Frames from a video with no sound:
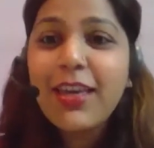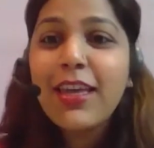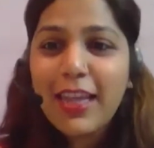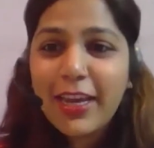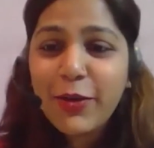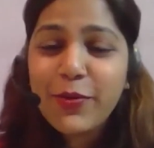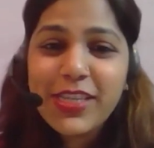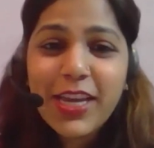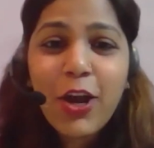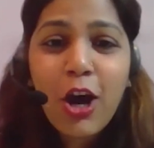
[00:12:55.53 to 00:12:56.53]
like you were
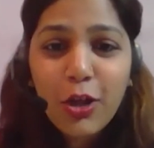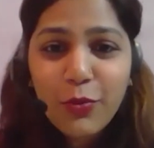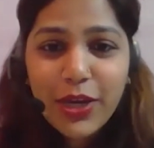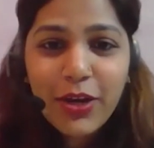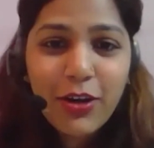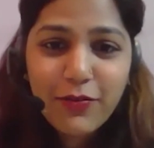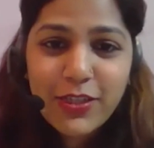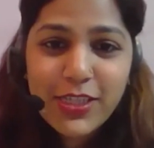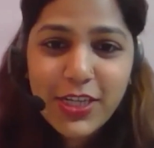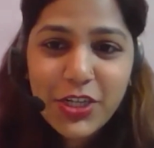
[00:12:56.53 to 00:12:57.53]
saying, hallway
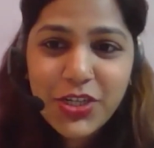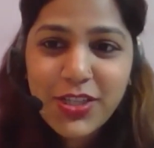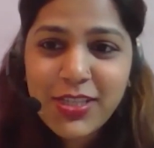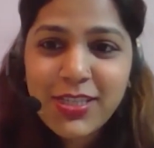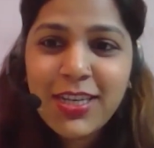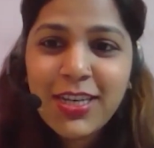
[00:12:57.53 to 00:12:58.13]
conversations.